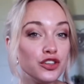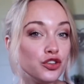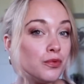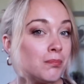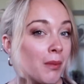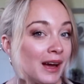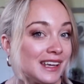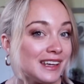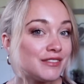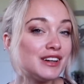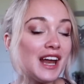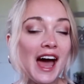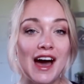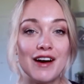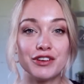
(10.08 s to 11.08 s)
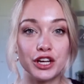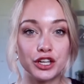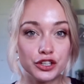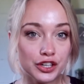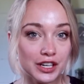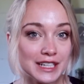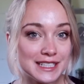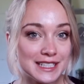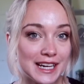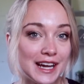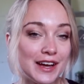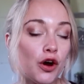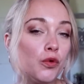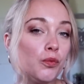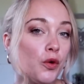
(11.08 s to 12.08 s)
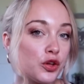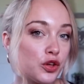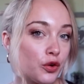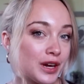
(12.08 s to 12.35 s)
You might even have a good idea on what your